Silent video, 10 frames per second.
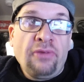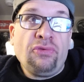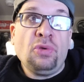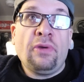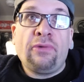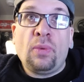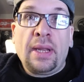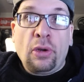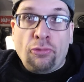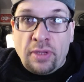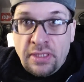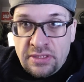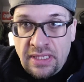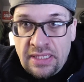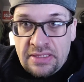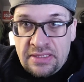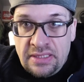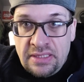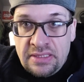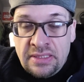if you ever want ringside
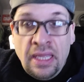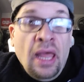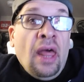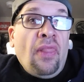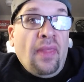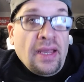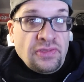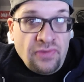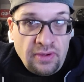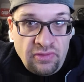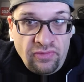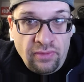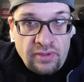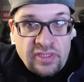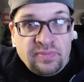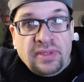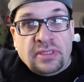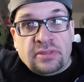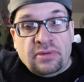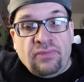seats, that's very, very
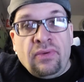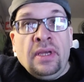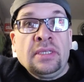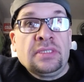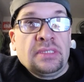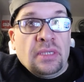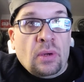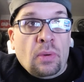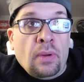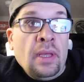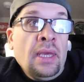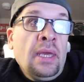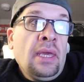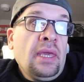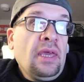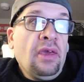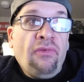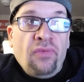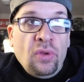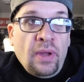expensive. So
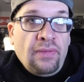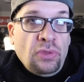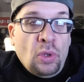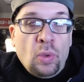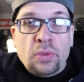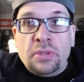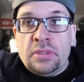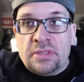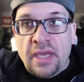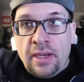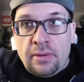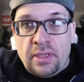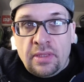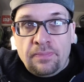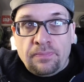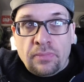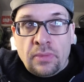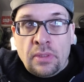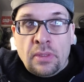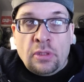if you don't have no desiring
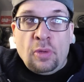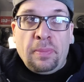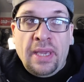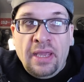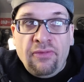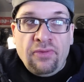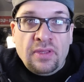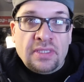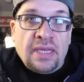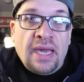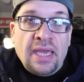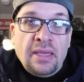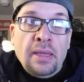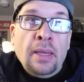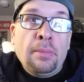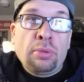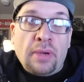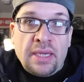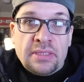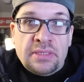to pay for these high
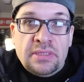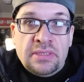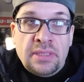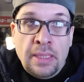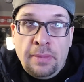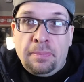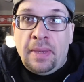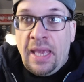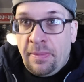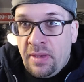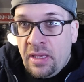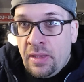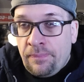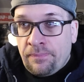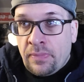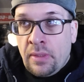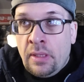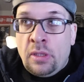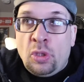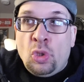prices, maybe
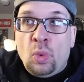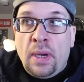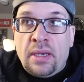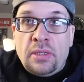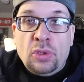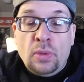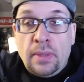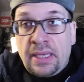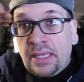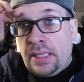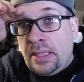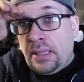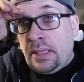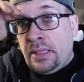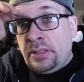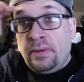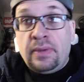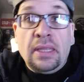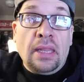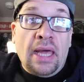you want to do like a
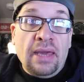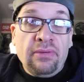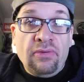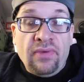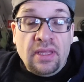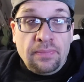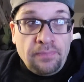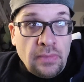WWE live event